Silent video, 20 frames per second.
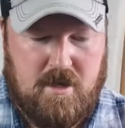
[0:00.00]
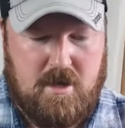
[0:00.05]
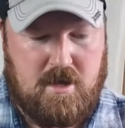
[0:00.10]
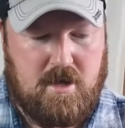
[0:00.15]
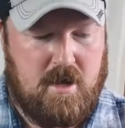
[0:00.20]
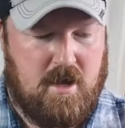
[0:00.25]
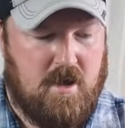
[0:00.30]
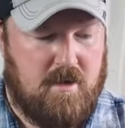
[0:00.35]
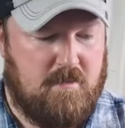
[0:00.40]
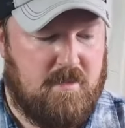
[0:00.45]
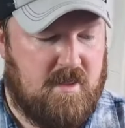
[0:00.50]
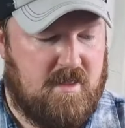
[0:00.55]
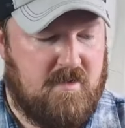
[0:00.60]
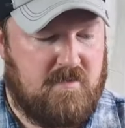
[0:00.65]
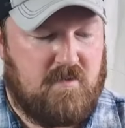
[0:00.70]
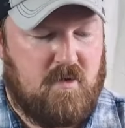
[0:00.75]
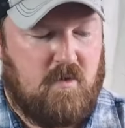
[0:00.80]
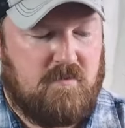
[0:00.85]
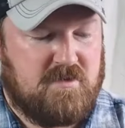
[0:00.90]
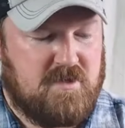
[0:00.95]
And
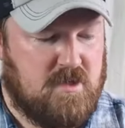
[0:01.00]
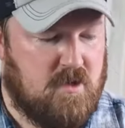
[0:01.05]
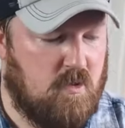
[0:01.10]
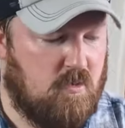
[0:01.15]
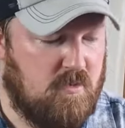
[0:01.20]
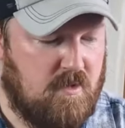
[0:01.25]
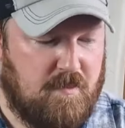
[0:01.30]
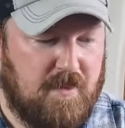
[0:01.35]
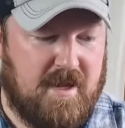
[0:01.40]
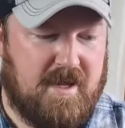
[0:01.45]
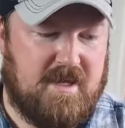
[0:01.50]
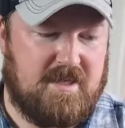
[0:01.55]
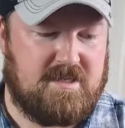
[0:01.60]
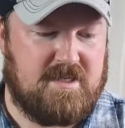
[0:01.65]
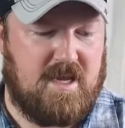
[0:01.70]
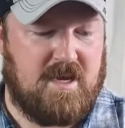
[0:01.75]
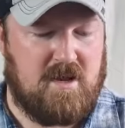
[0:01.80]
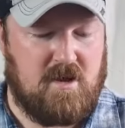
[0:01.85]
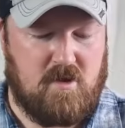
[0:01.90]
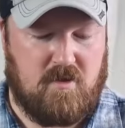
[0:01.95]
they've obviously got all the
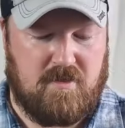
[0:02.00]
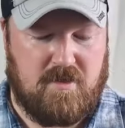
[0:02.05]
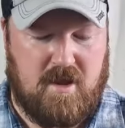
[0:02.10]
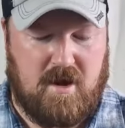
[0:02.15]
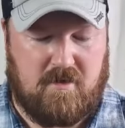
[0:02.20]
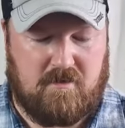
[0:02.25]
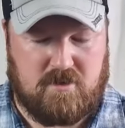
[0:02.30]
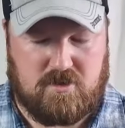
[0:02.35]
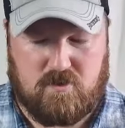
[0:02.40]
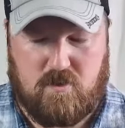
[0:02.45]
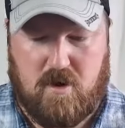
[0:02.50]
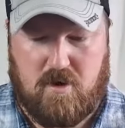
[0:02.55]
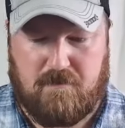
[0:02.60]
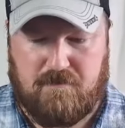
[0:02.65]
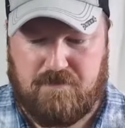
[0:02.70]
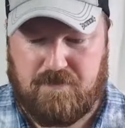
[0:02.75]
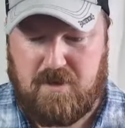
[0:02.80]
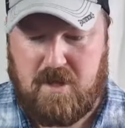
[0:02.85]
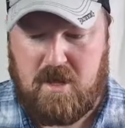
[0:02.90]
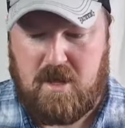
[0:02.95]
Picatinny on there as well.
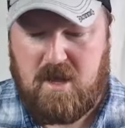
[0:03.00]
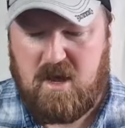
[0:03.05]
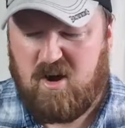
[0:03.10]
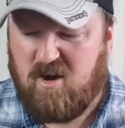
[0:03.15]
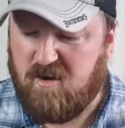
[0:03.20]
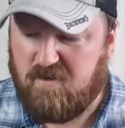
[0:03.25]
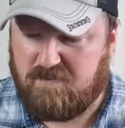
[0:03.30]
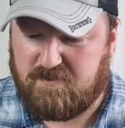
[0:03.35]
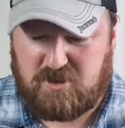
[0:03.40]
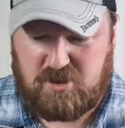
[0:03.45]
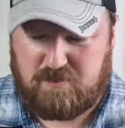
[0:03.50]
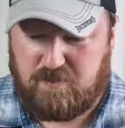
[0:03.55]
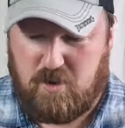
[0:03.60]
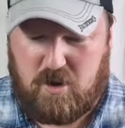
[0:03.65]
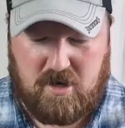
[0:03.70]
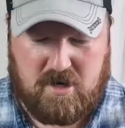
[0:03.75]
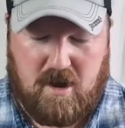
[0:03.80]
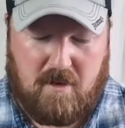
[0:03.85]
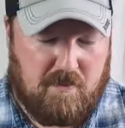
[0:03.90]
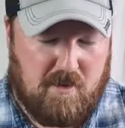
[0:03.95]
I've just put
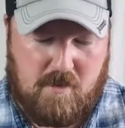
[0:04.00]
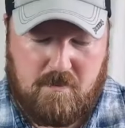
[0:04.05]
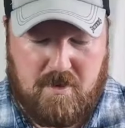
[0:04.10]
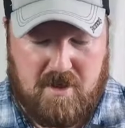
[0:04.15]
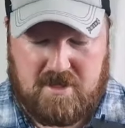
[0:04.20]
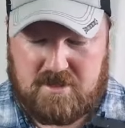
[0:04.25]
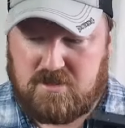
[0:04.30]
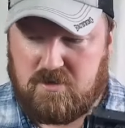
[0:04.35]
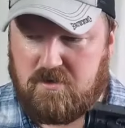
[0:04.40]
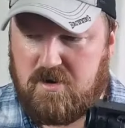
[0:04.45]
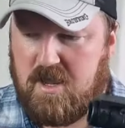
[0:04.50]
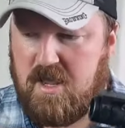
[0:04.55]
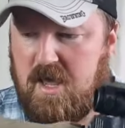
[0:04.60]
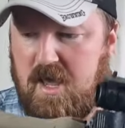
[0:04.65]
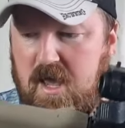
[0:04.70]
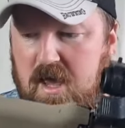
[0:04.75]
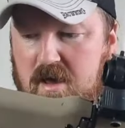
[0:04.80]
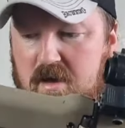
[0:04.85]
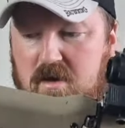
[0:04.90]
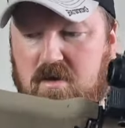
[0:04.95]
a couple of bits on
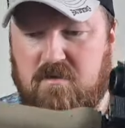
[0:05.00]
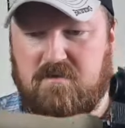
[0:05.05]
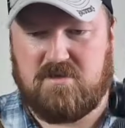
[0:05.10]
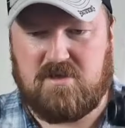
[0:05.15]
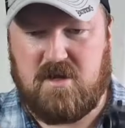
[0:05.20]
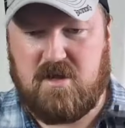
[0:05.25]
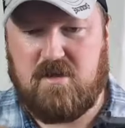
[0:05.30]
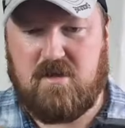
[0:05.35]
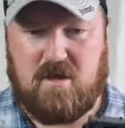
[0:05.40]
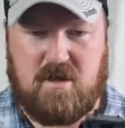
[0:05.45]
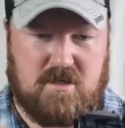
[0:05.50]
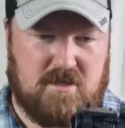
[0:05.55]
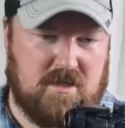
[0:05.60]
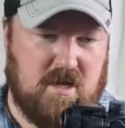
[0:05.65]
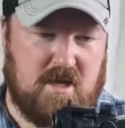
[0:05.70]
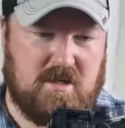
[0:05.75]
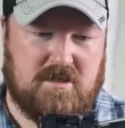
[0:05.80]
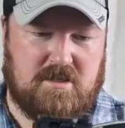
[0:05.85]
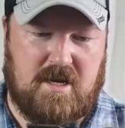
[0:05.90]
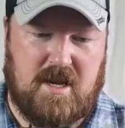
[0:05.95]
here. Obviously a
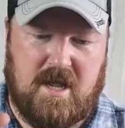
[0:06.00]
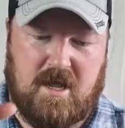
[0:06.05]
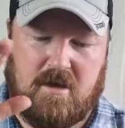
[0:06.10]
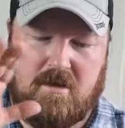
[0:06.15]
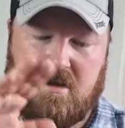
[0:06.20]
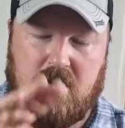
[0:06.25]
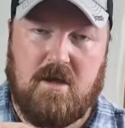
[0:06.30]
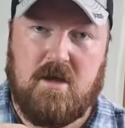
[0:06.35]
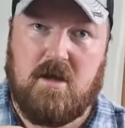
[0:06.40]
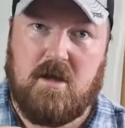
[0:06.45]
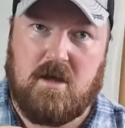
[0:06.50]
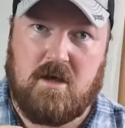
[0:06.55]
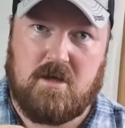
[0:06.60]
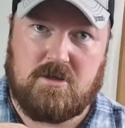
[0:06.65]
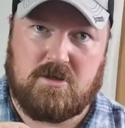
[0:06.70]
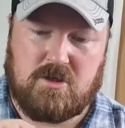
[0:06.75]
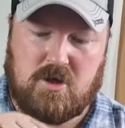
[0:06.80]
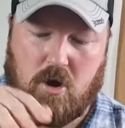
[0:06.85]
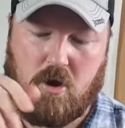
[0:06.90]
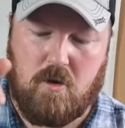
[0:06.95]
sling, a
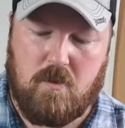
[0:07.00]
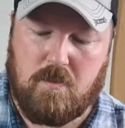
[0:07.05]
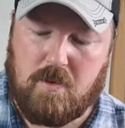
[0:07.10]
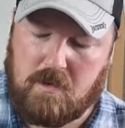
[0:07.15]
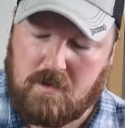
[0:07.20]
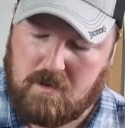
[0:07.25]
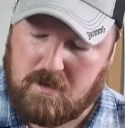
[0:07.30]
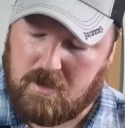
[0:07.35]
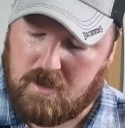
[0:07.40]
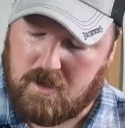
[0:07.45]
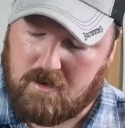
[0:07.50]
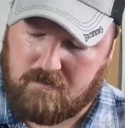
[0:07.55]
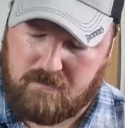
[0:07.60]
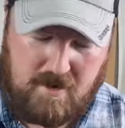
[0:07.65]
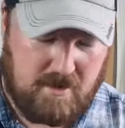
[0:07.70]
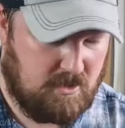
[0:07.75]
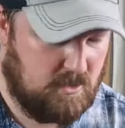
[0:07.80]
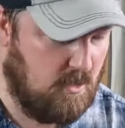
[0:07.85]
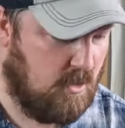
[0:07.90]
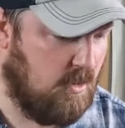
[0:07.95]
scope,
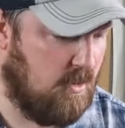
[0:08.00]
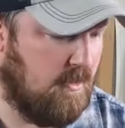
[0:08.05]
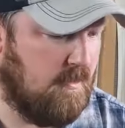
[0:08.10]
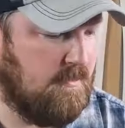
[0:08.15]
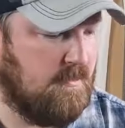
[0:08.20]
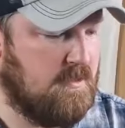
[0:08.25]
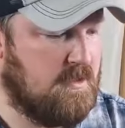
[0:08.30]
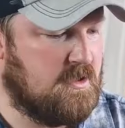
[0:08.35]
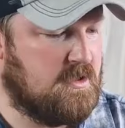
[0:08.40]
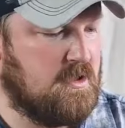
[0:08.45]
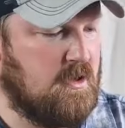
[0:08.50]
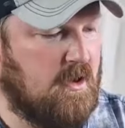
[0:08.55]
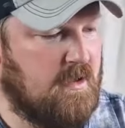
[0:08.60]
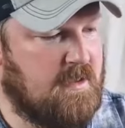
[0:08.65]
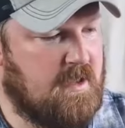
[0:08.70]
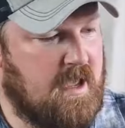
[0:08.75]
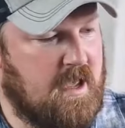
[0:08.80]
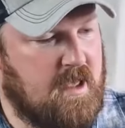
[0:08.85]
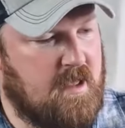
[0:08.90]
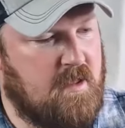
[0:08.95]
red dot on the side
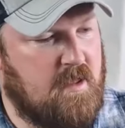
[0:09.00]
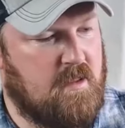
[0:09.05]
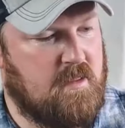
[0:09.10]
there.